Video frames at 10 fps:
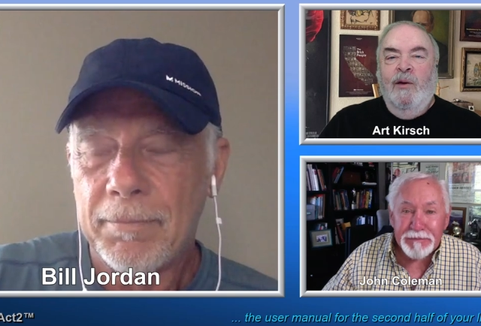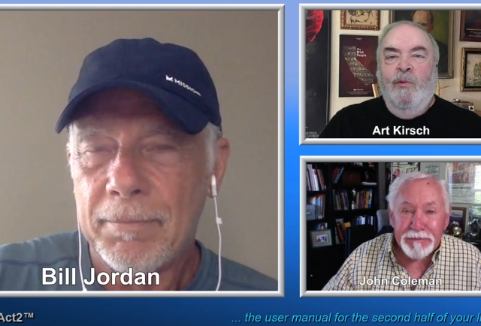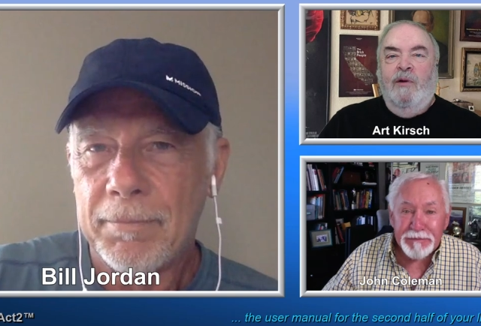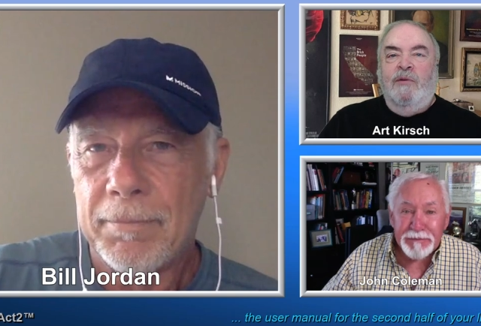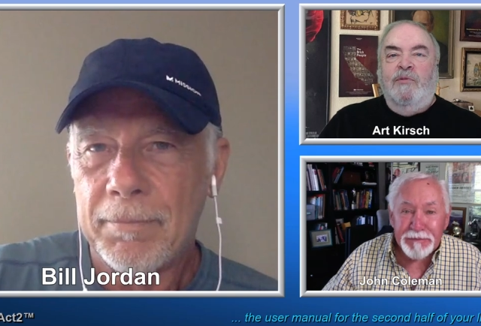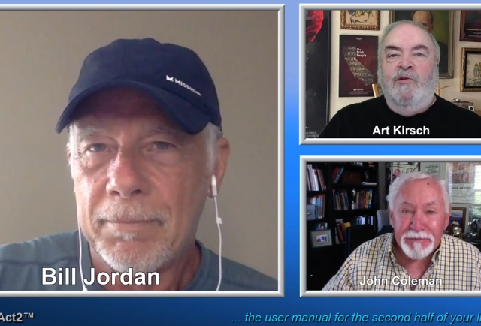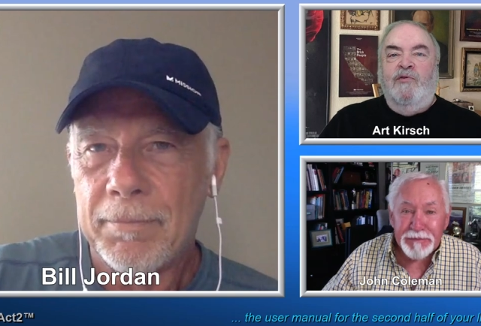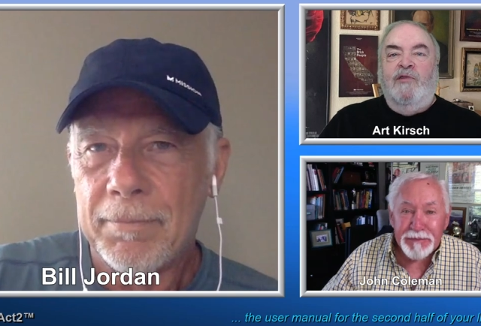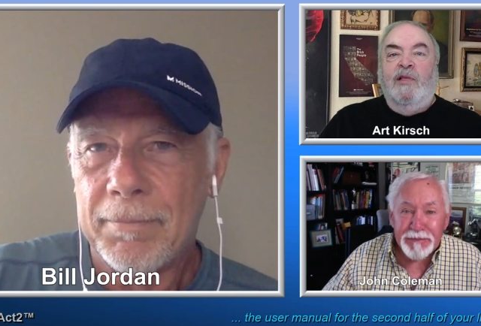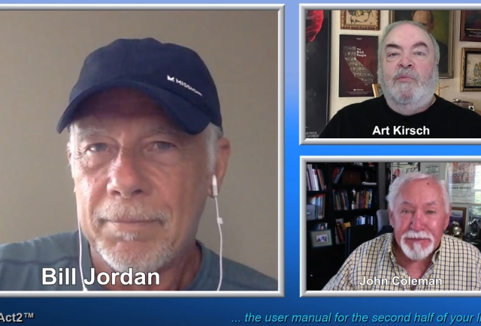Speaker 1: Welcome to
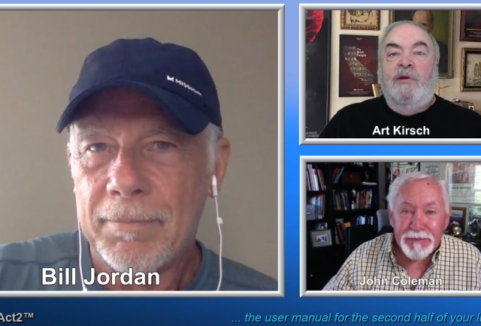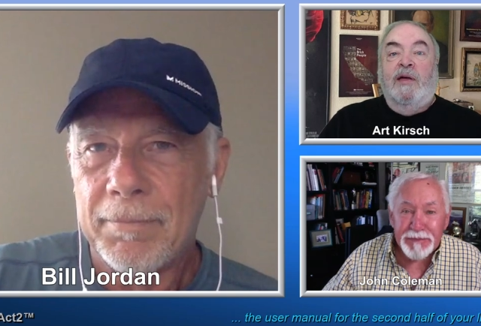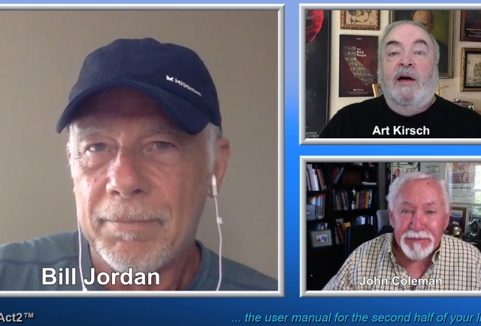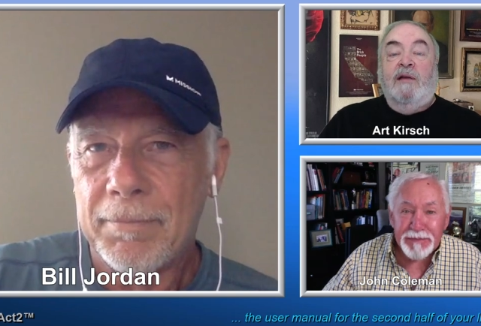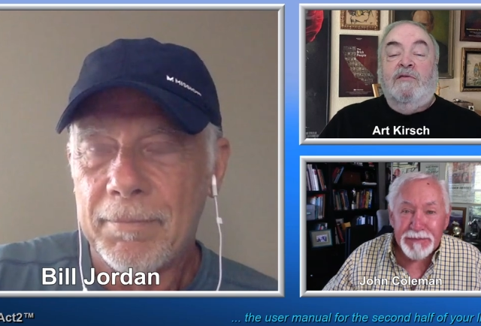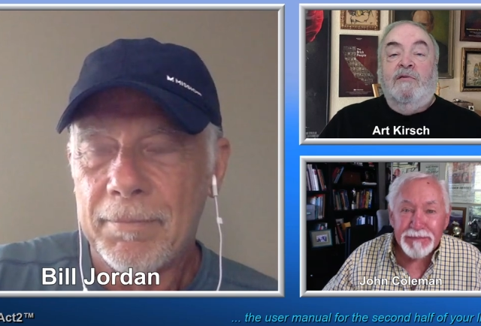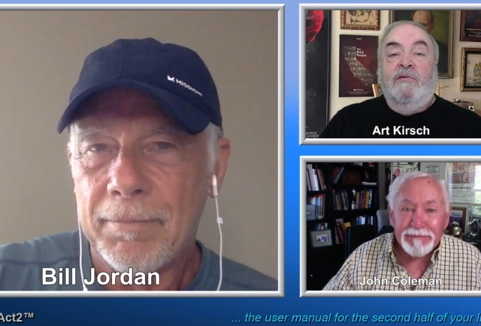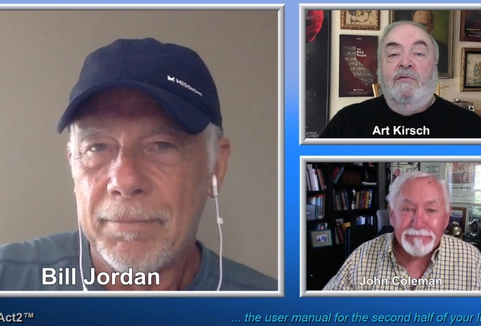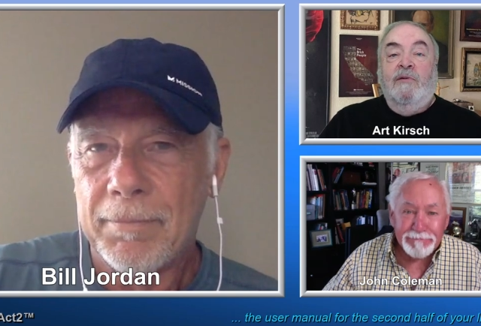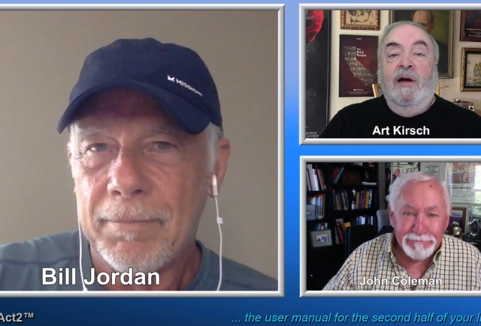Celebrating Act
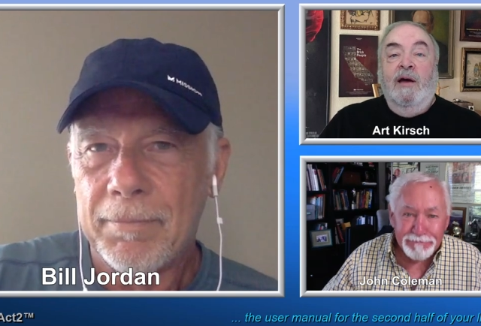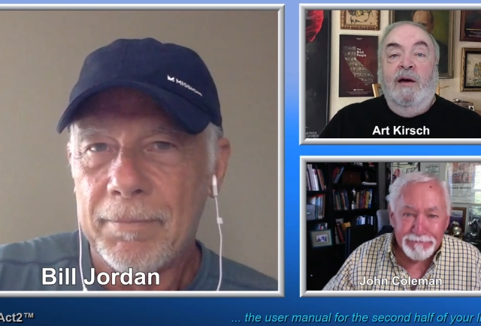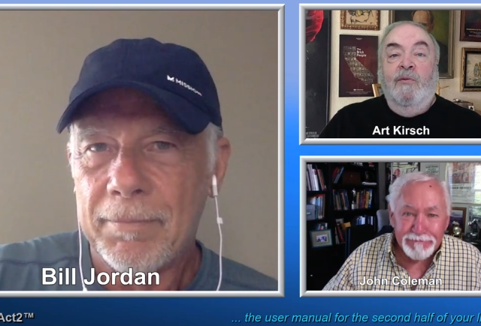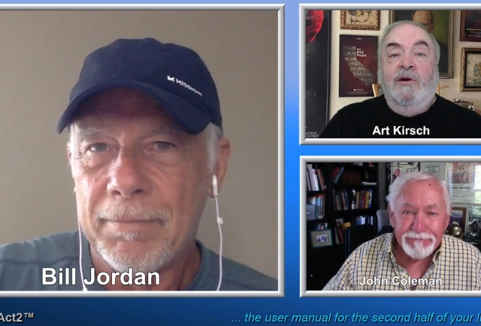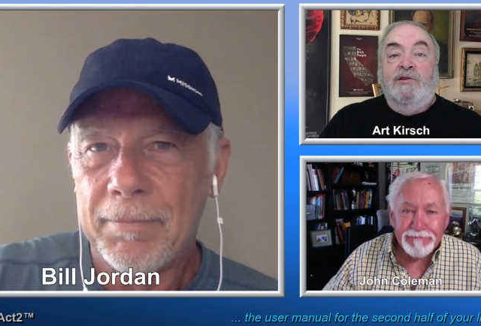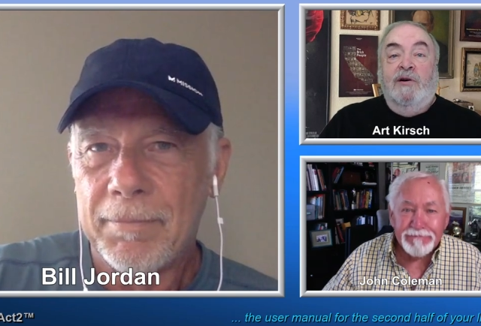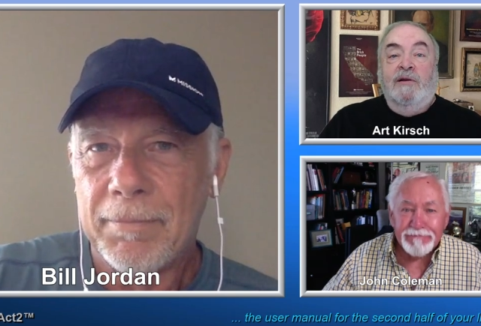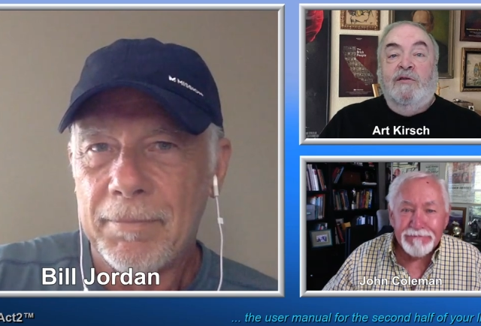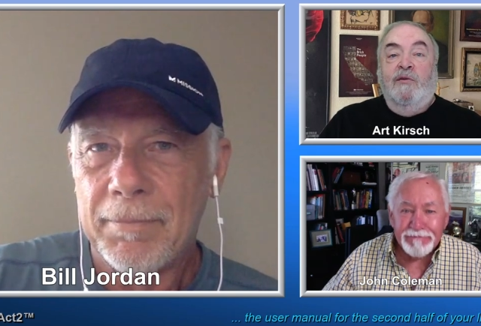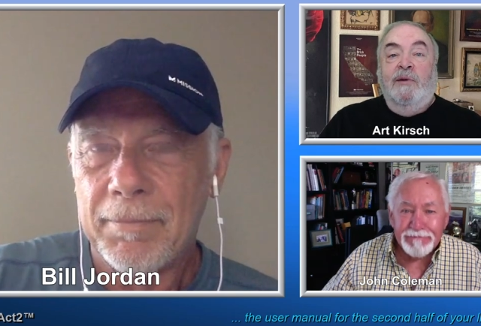Two, where John
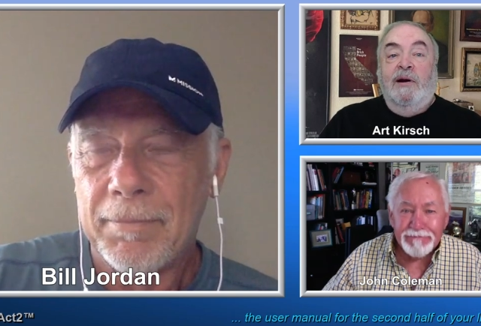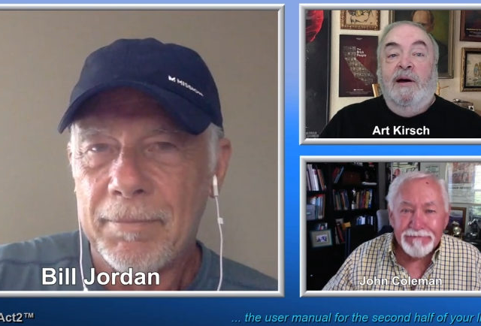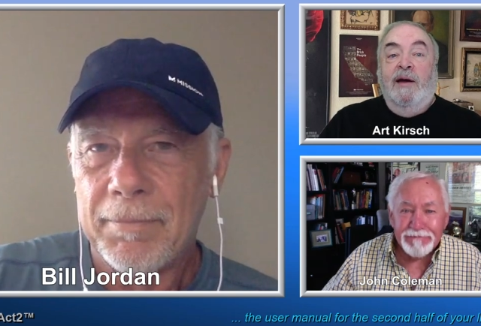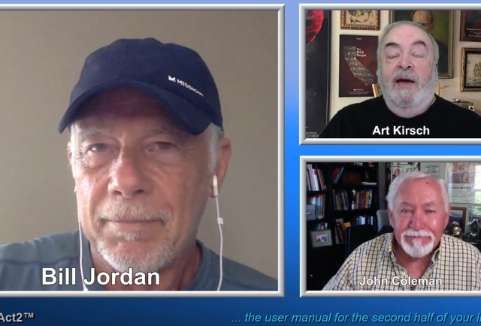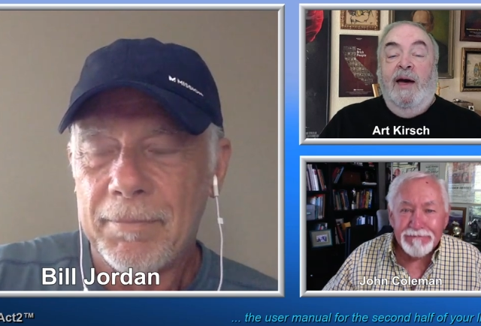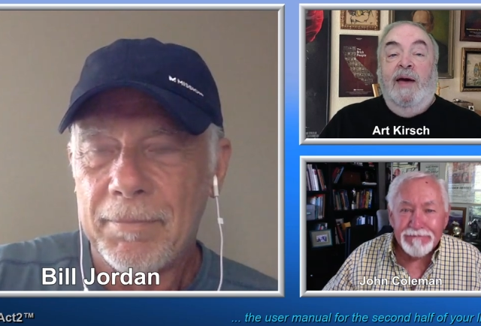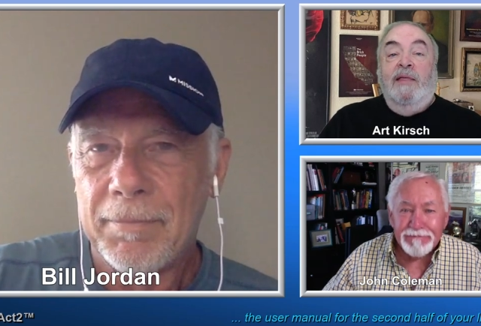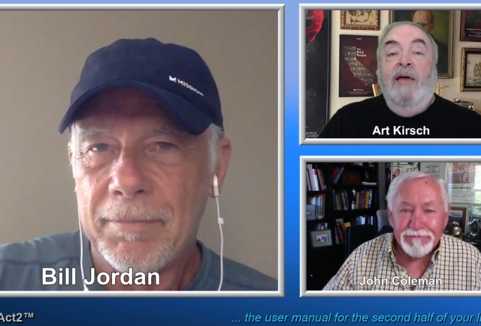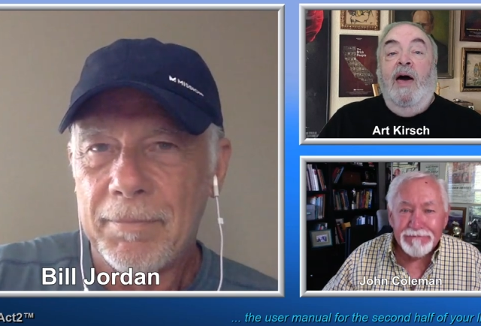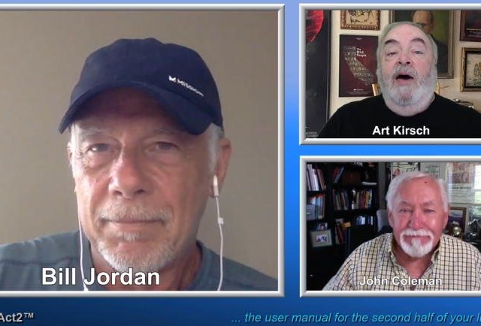Coleman and I and
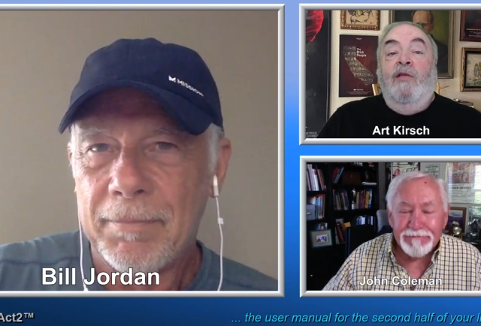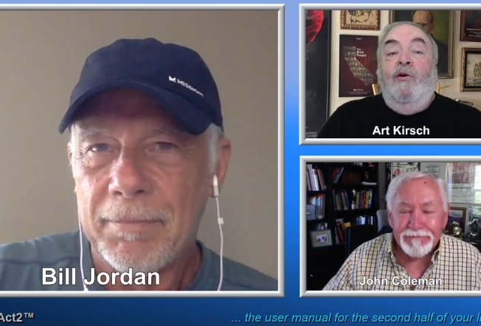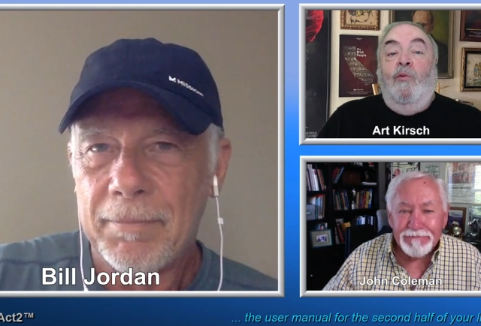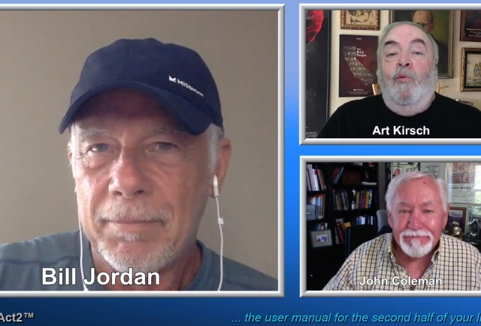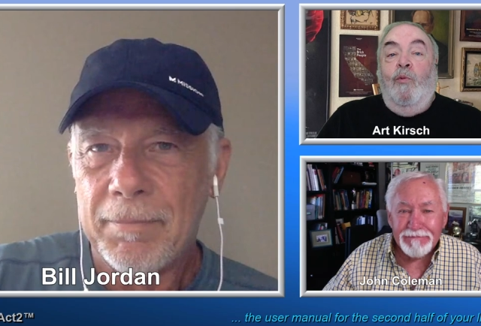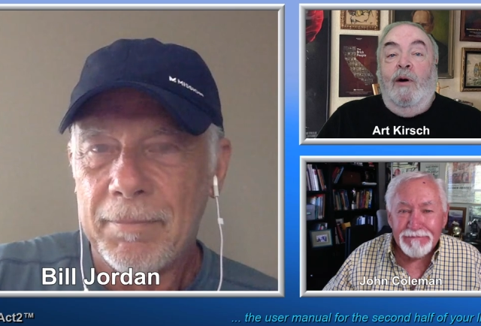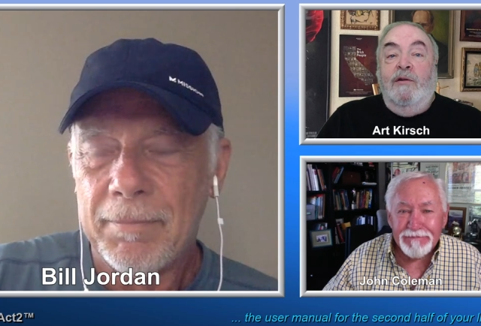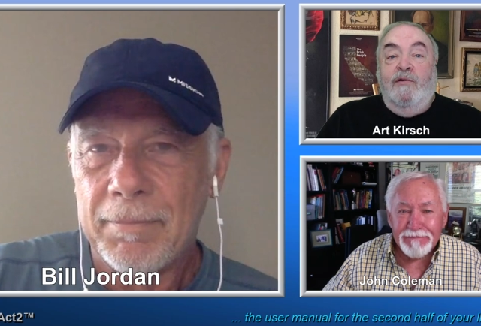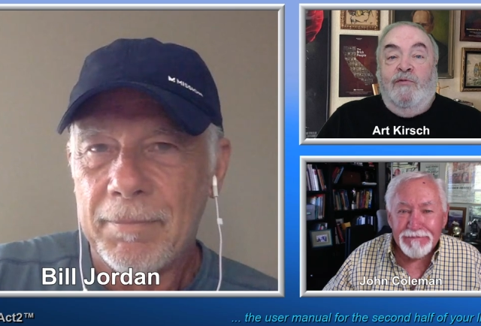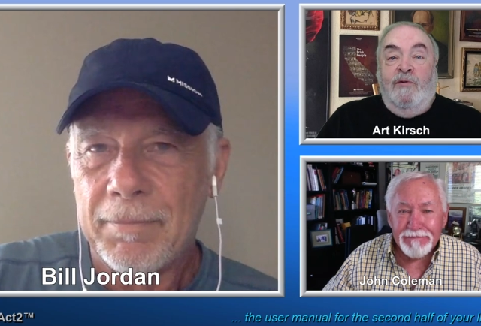the
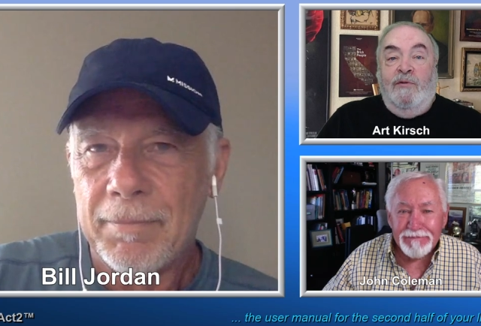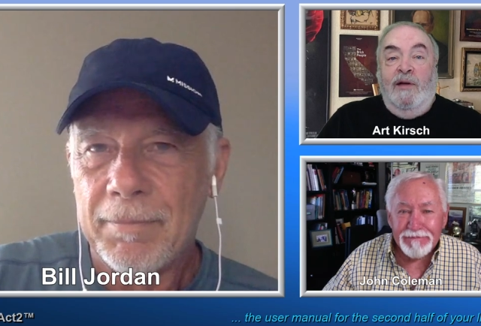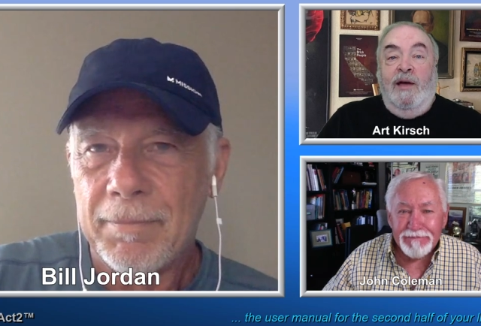wonderful,